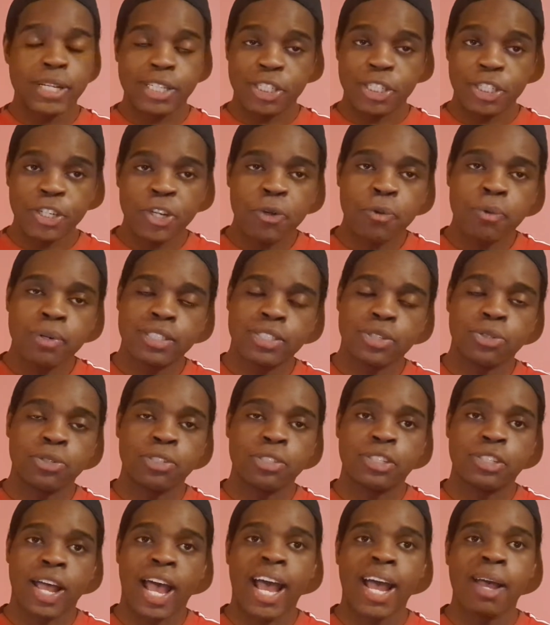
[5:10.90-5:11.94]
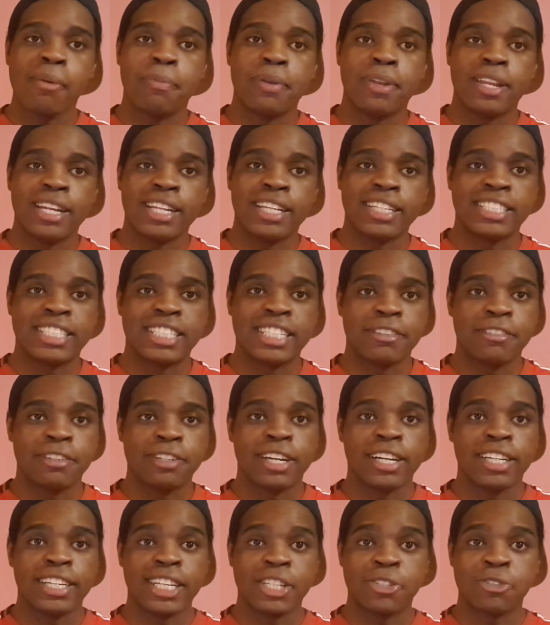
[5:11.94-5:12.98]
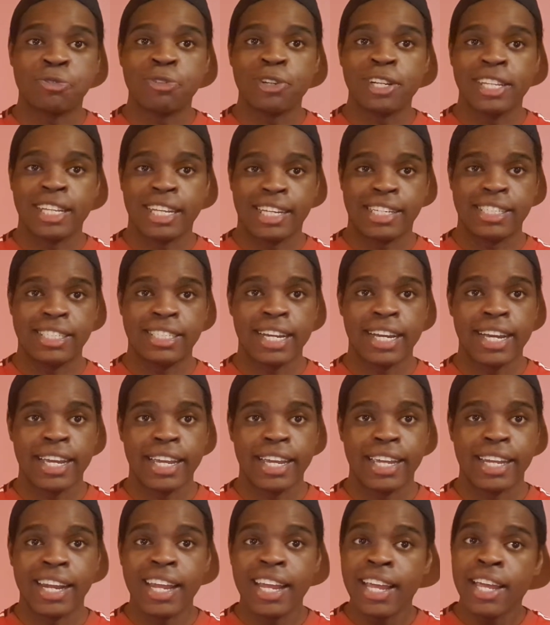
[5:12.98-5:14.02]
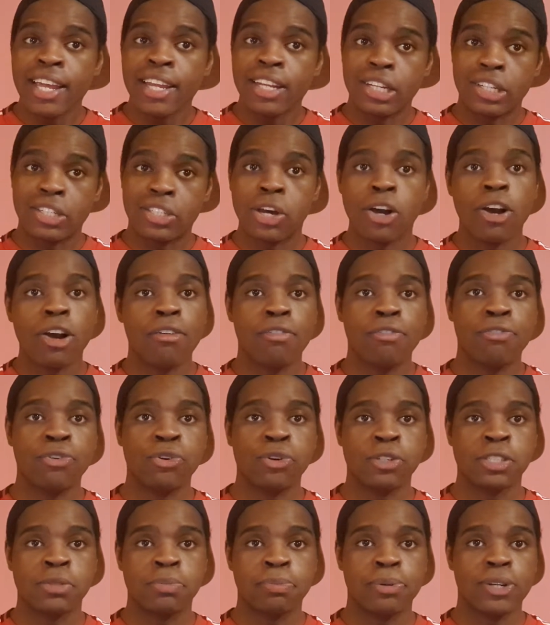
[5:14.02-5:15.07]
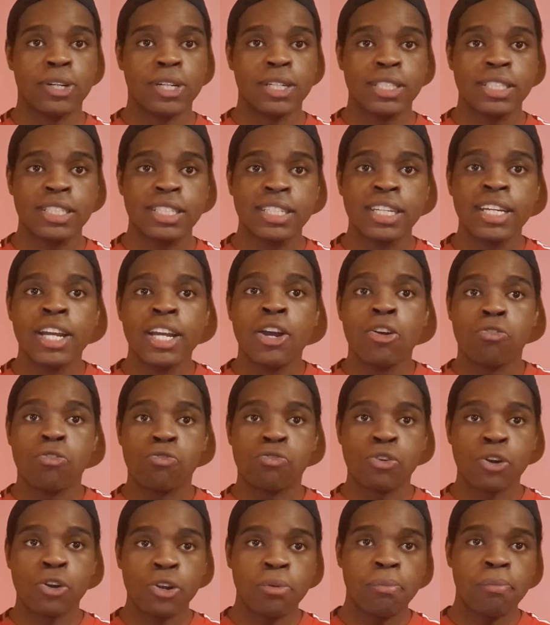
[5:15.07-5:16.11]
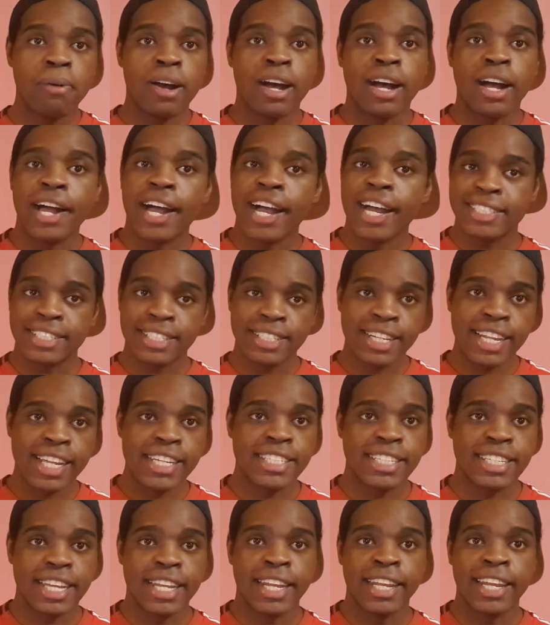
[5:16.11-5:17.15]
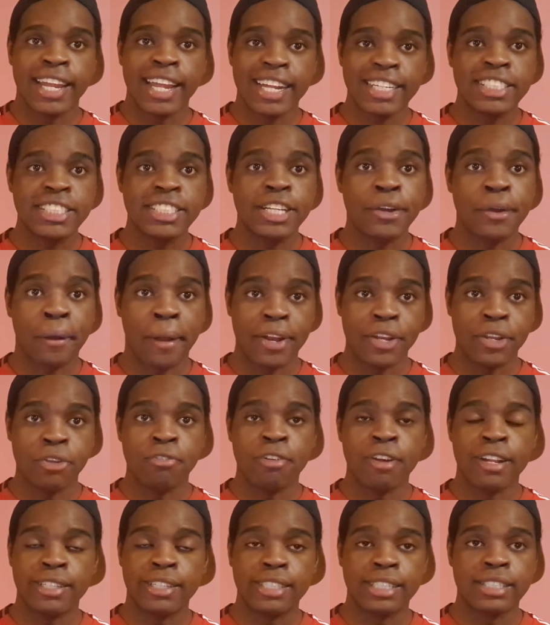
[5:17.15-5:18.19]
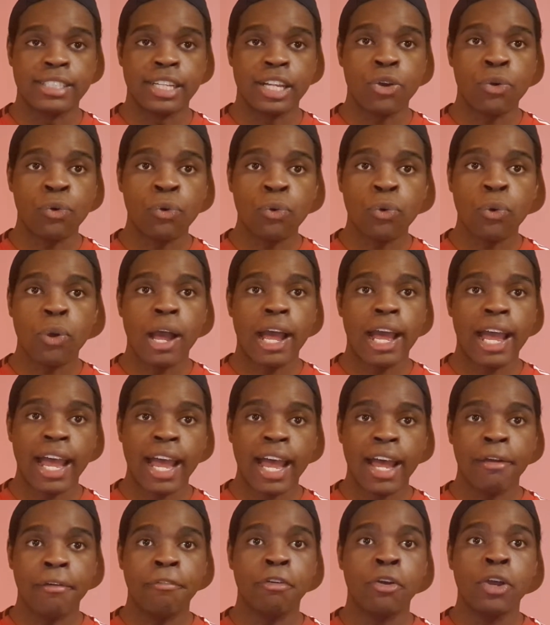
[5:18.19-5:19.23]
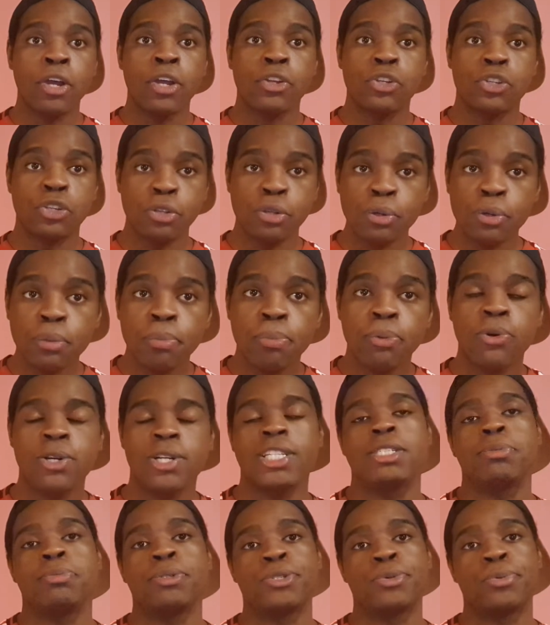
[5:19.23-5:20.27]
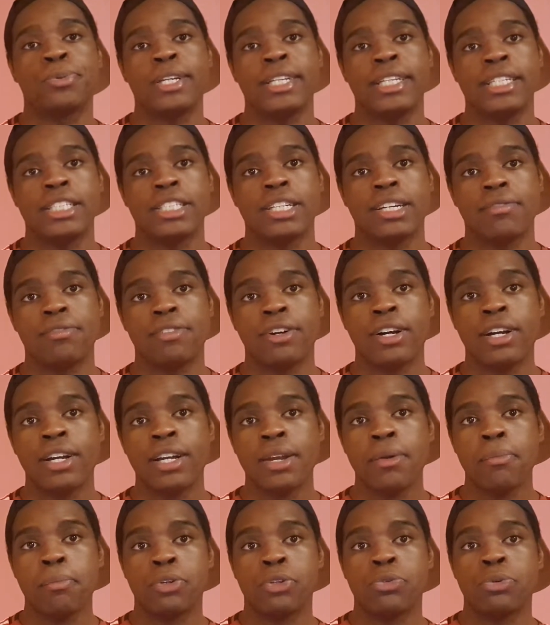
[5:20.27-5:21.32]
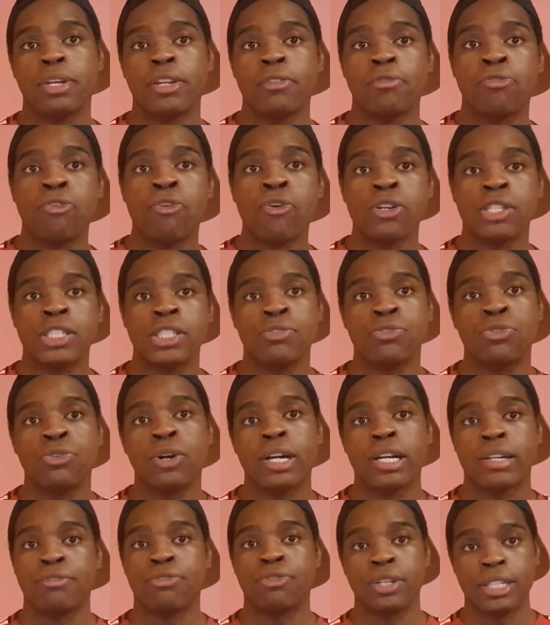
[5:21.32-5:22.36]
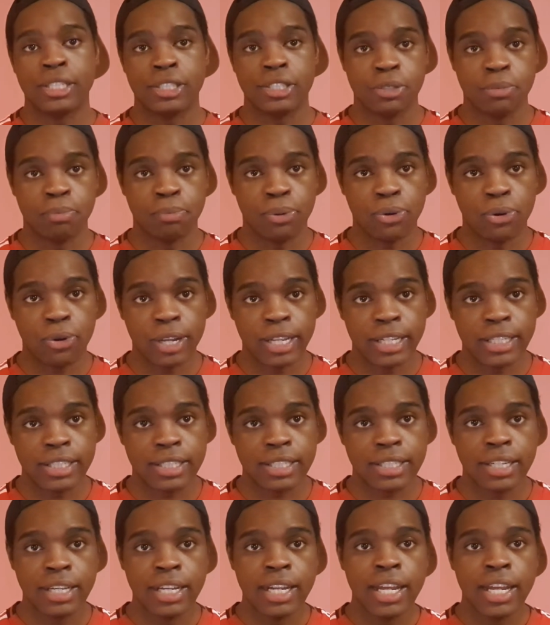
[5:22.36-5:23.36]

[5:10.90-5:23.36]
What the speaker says: do you know what's also happening in Serie A that's really exciting? The top 4 spots. Roma, Atalanta, Lazio and Juventus all have 2 points between each other, between 44 and 42 points.